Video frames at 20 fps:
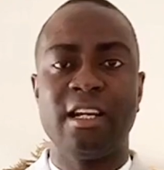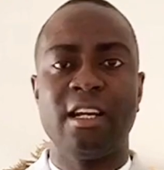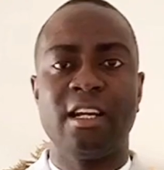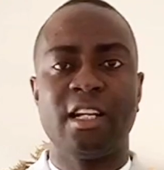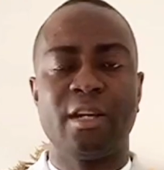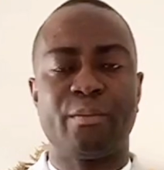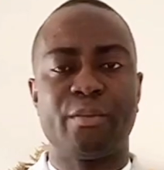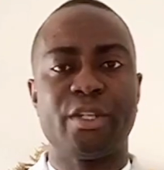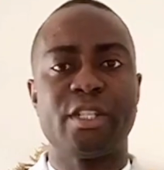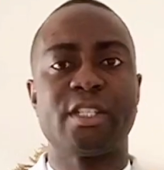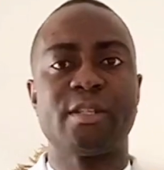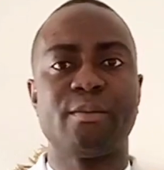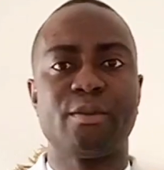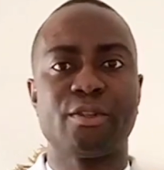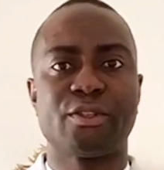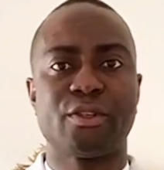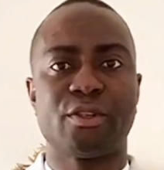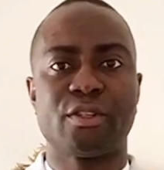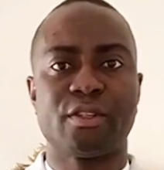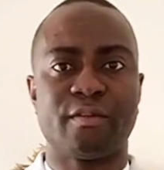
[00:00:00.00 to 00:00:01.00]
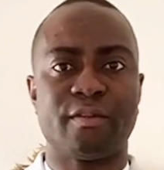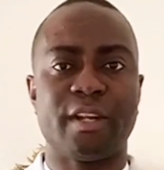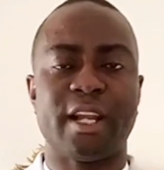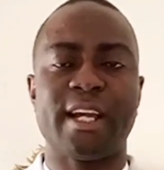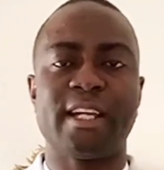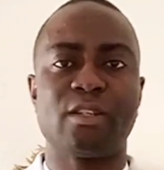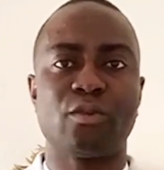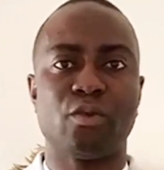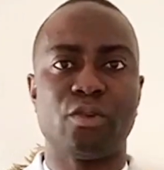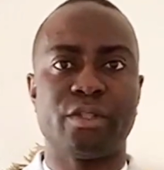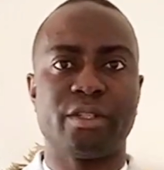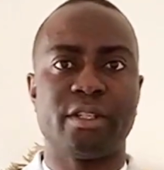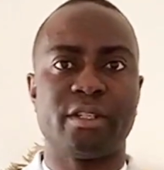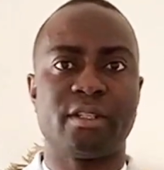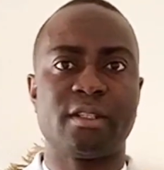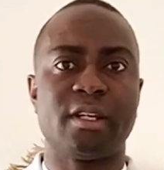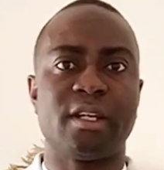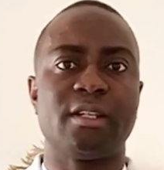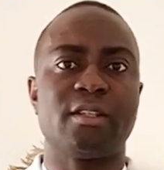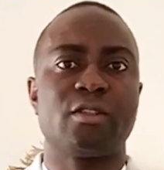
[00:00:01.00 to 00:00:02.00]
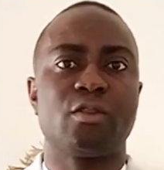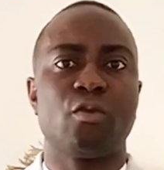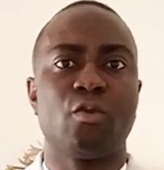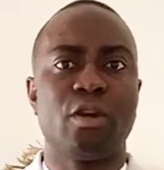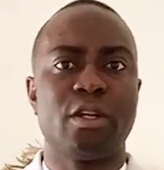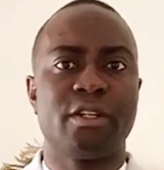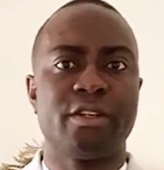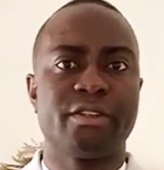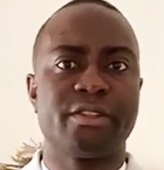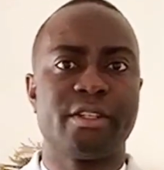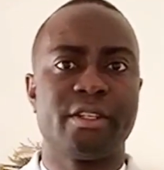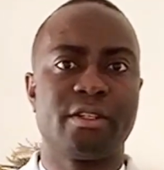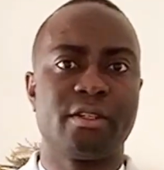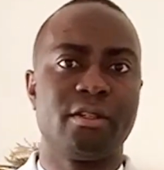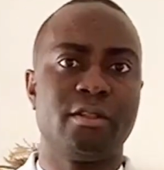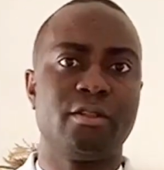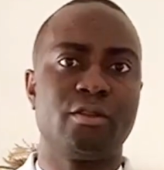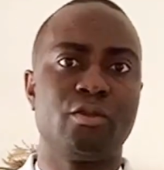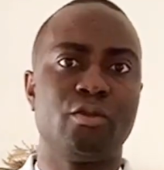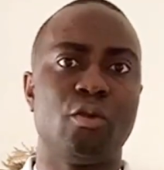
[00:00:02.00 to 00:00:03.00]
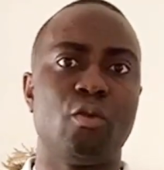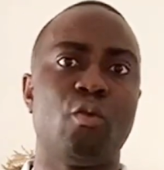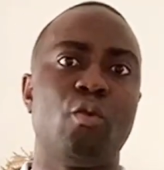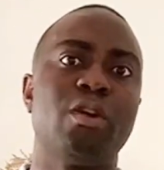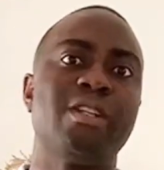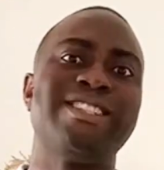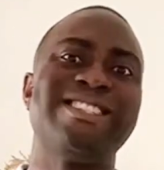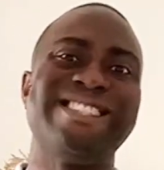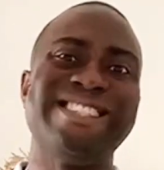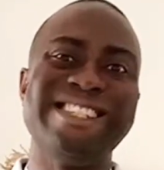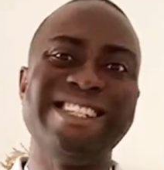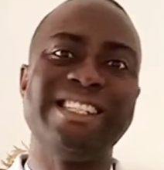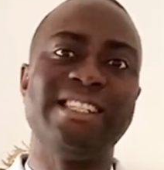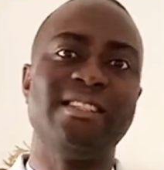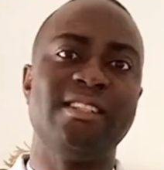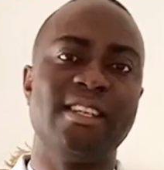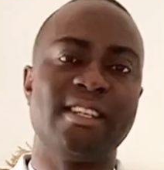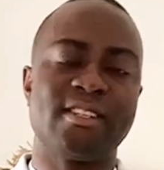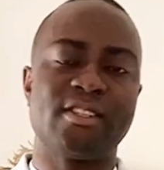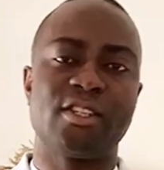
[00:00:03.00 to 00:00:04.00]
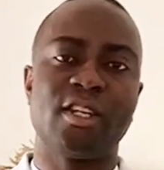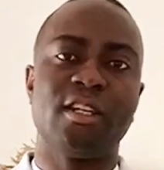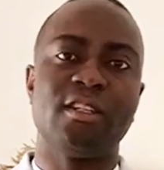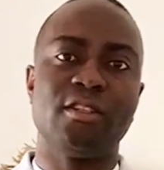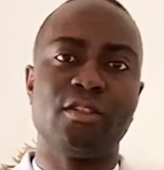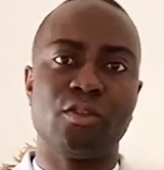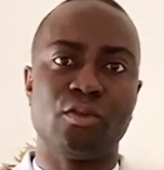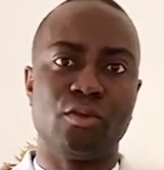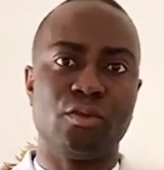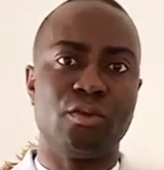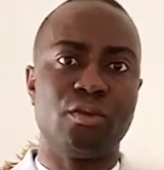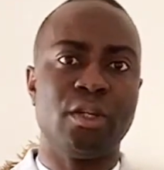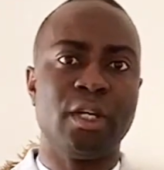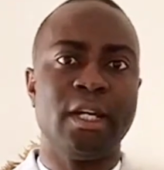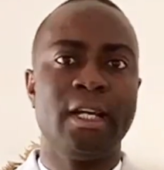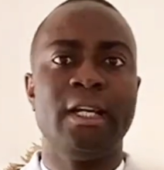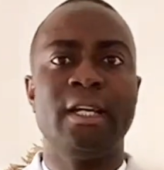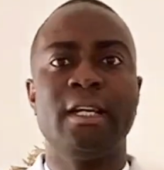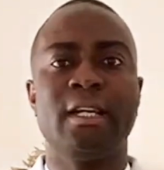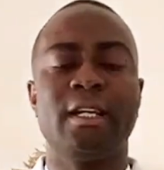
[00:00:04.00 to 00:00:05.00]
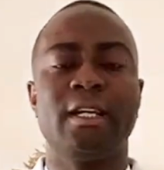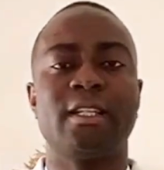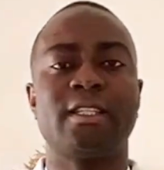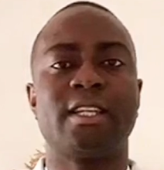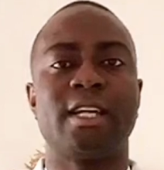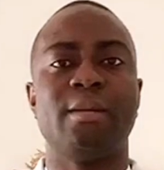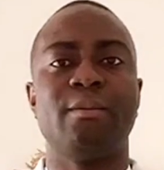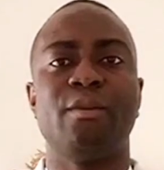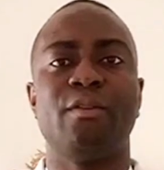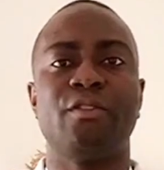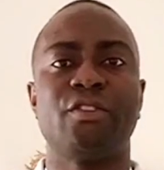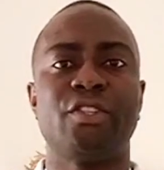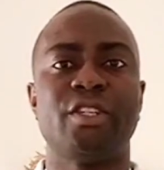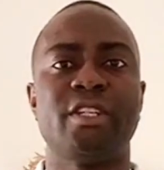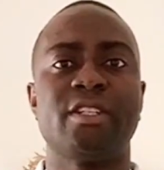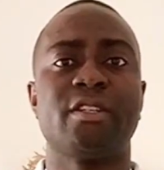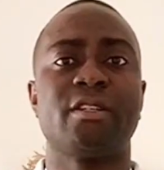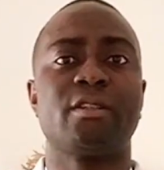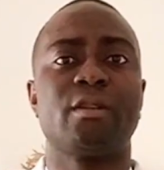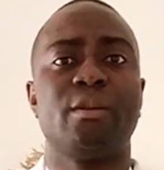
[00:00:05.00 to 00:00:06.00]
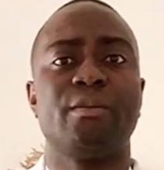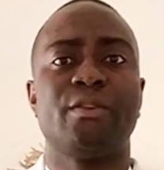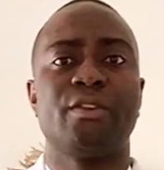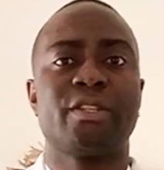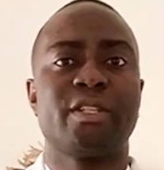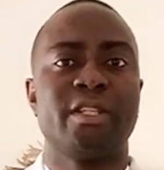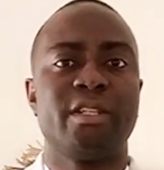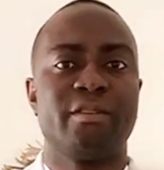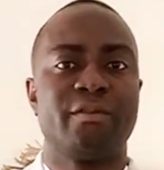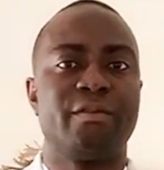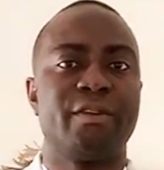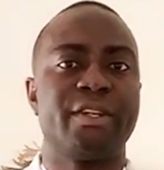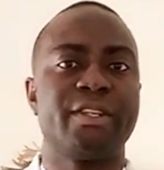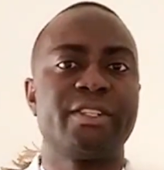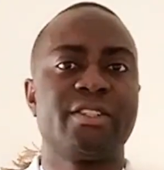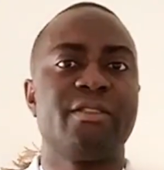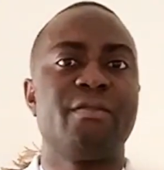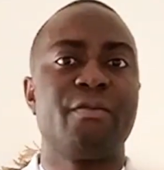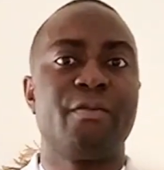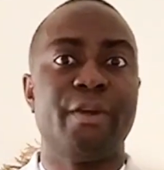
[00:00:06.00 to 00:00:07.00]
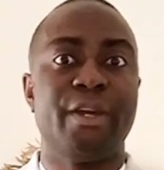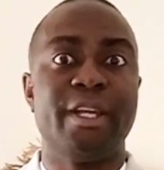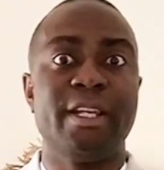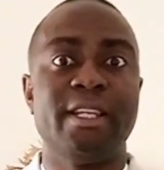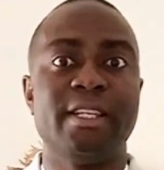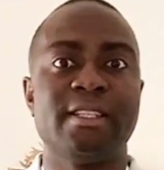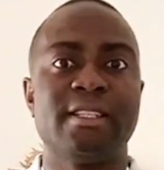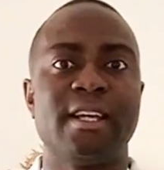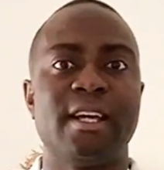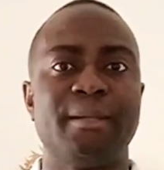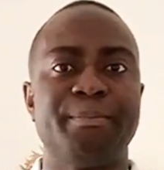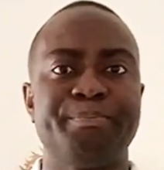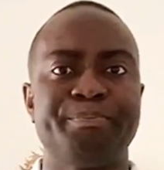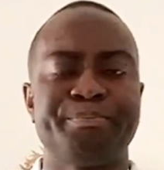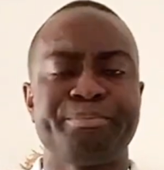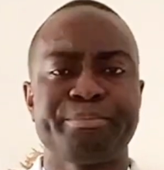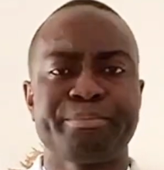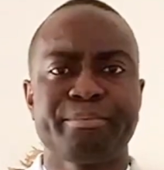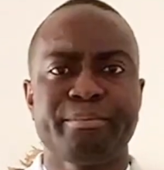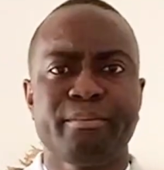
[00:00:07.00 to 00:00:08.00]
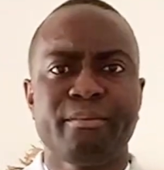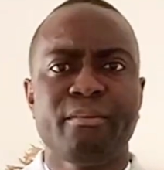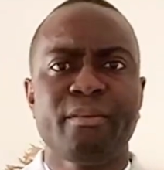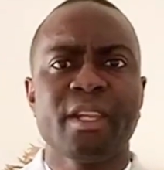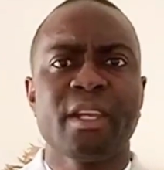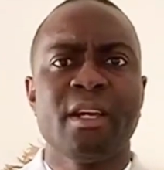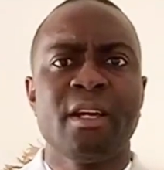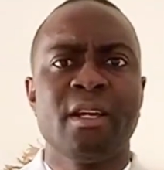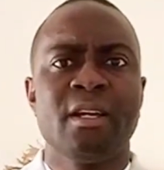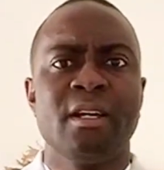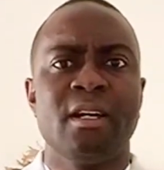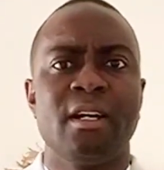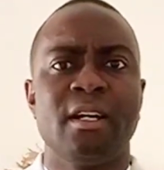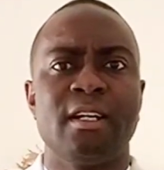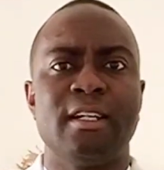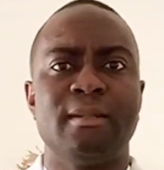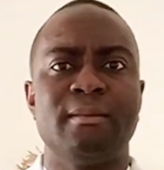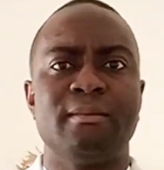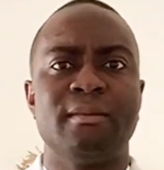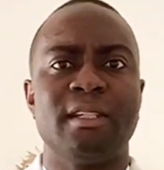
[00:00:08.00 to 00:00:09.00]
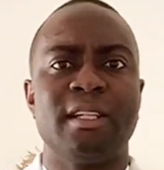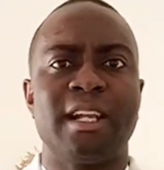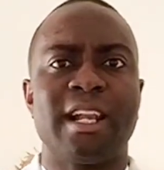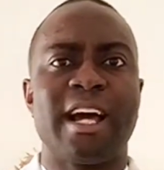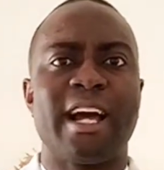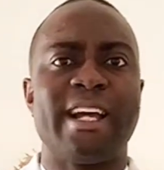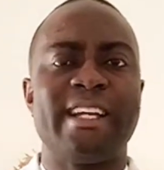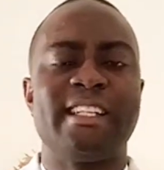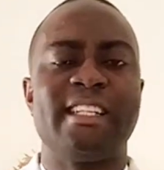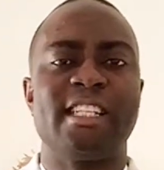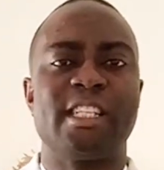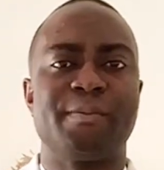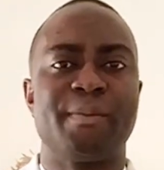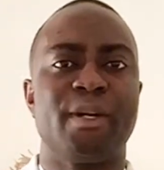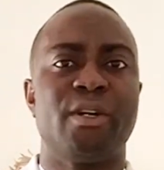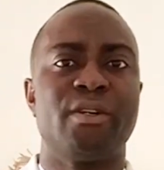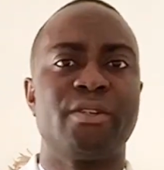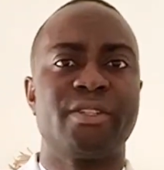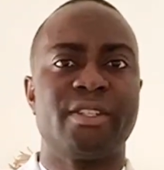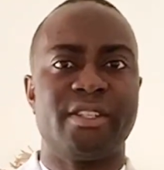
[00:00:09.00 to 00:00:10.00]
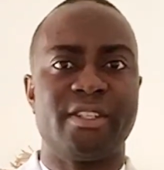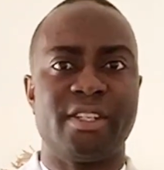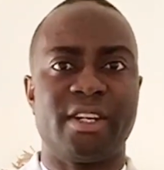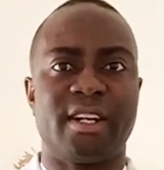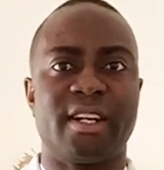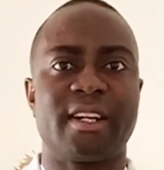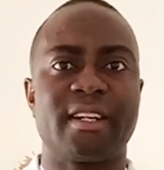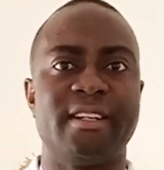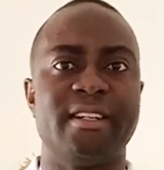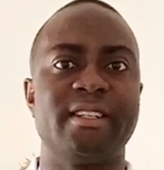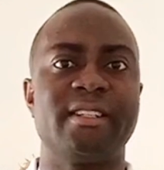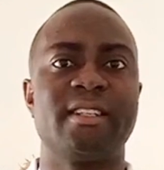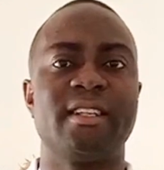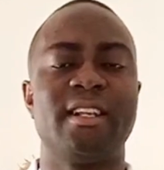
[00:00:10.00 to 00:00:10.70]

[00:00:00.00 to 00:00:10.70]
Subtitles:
The principal source of light was the sun. So what does the sun do? What did the sun do in the time of Jesus? Obviously, the first thing is that light dispels darkness.